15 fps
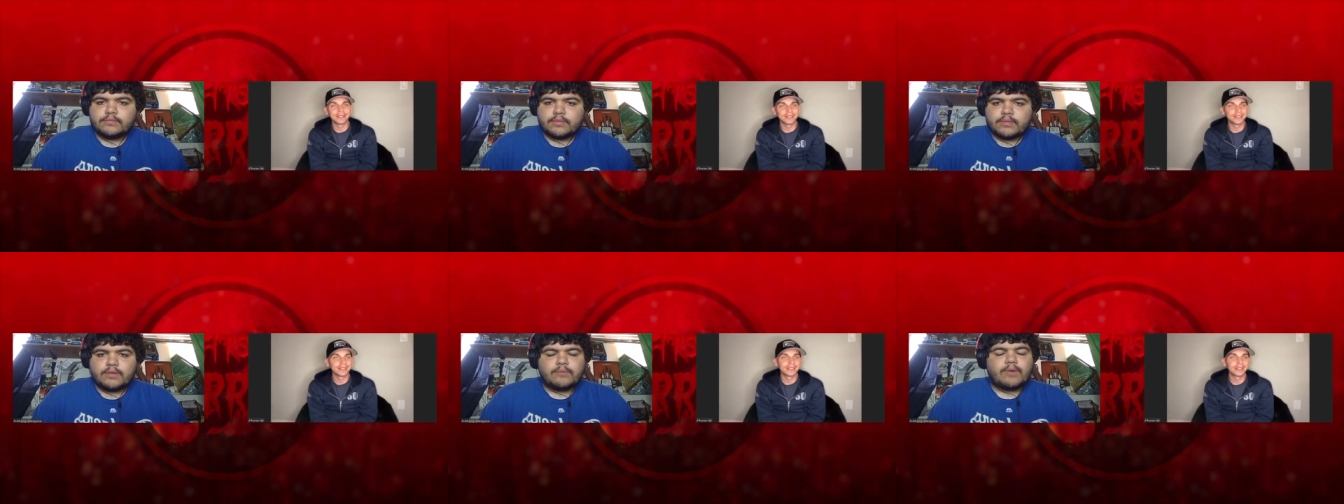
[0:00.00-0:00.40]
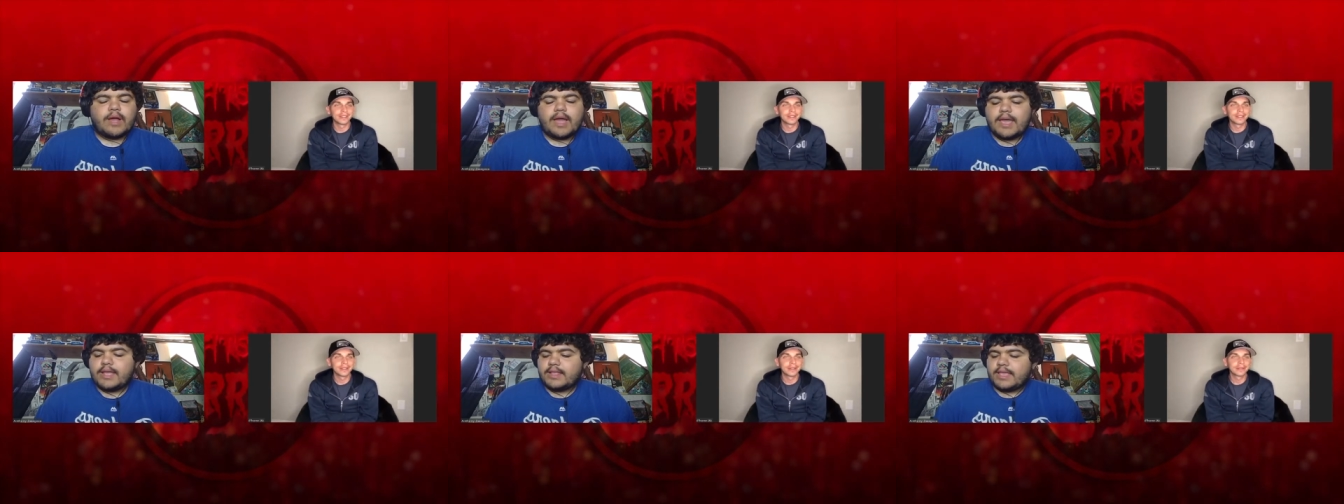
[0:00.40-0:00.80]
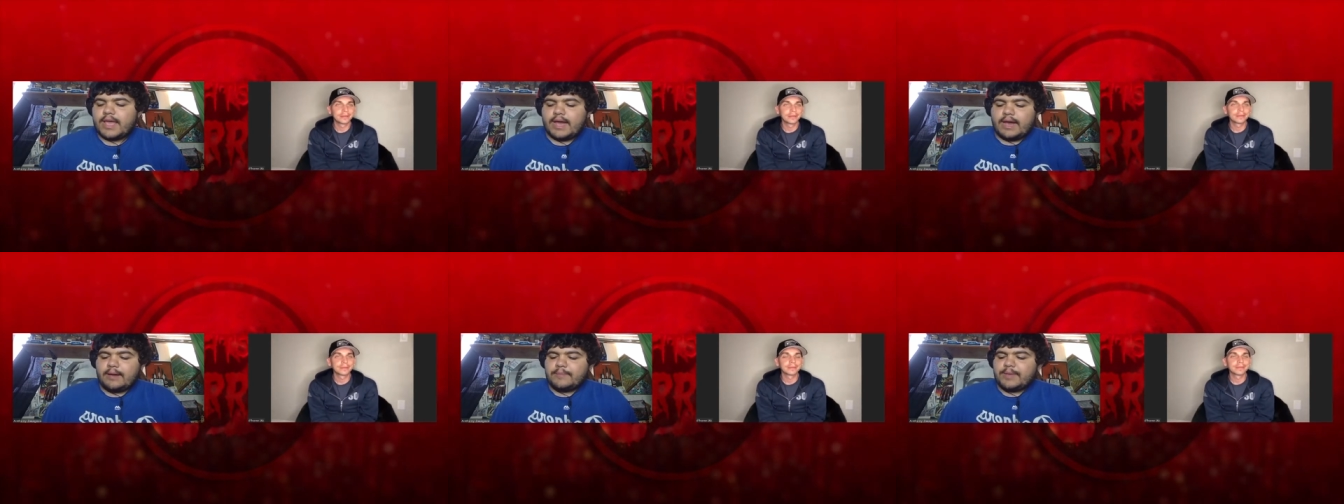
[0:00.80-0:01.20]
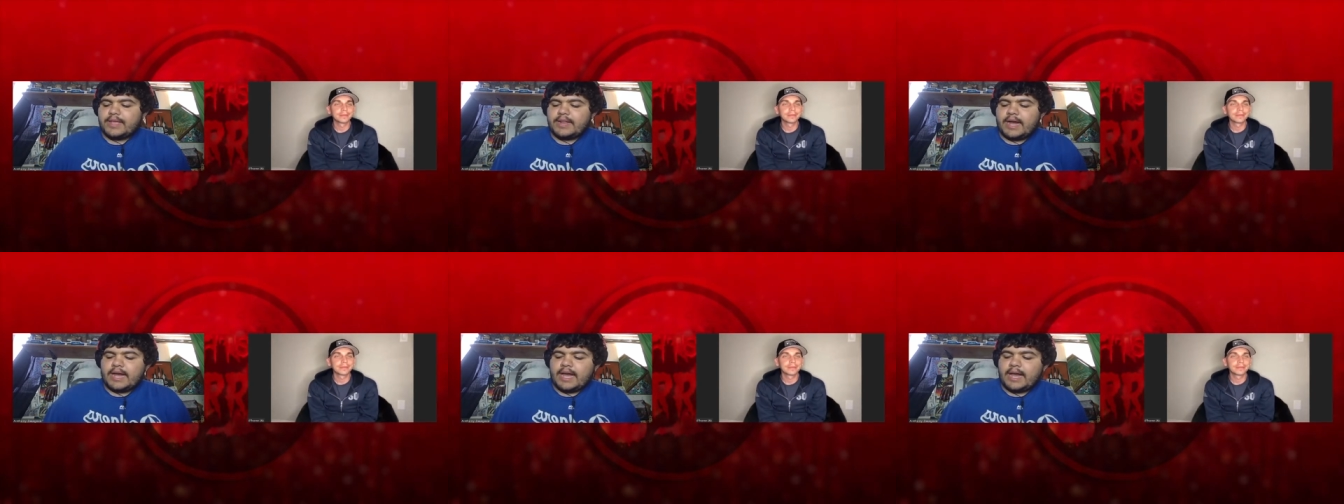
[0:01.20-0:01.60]
Right. Yeah. I mean,
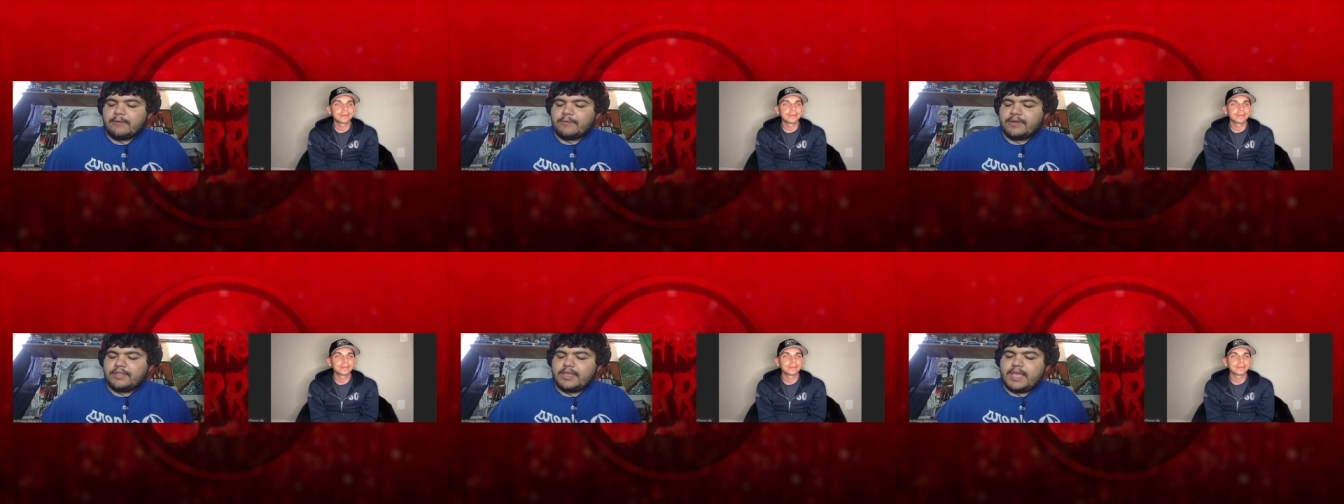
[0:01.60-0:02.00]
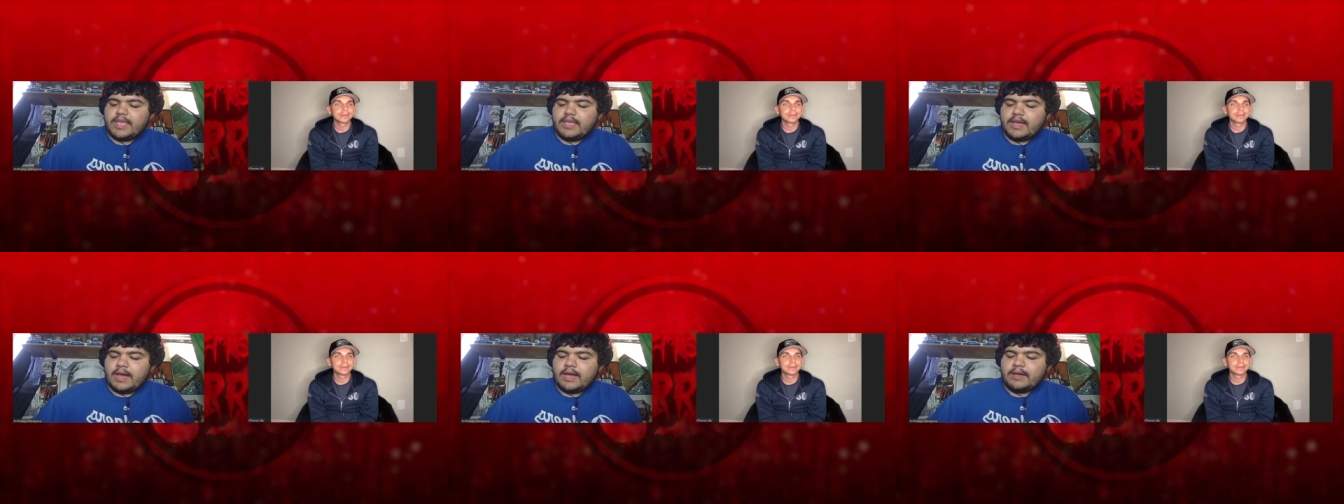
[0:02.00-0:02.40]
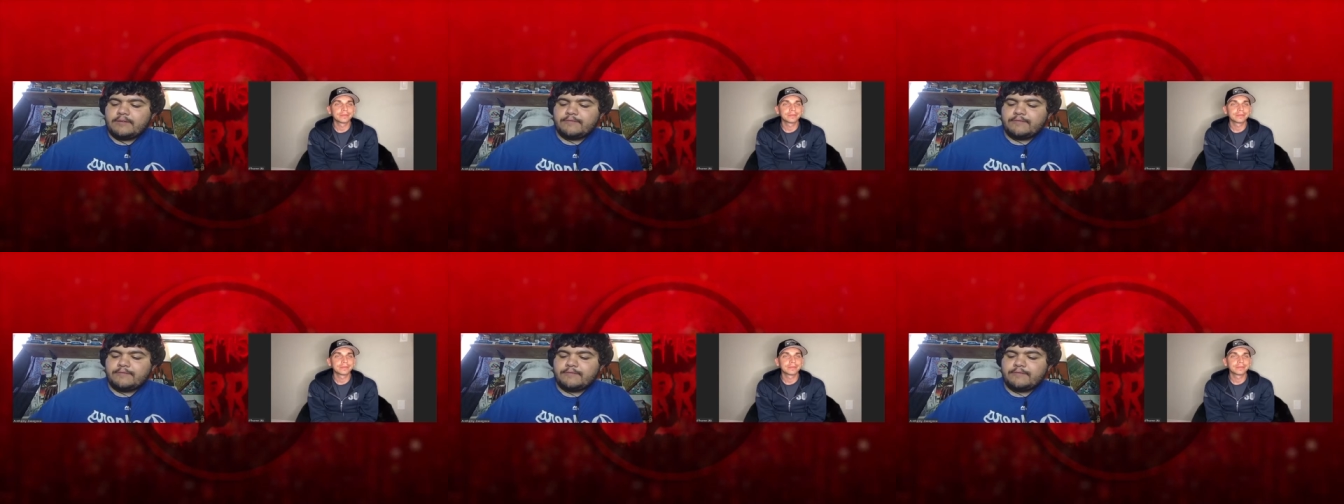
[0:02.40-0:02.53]
I, I really, uh,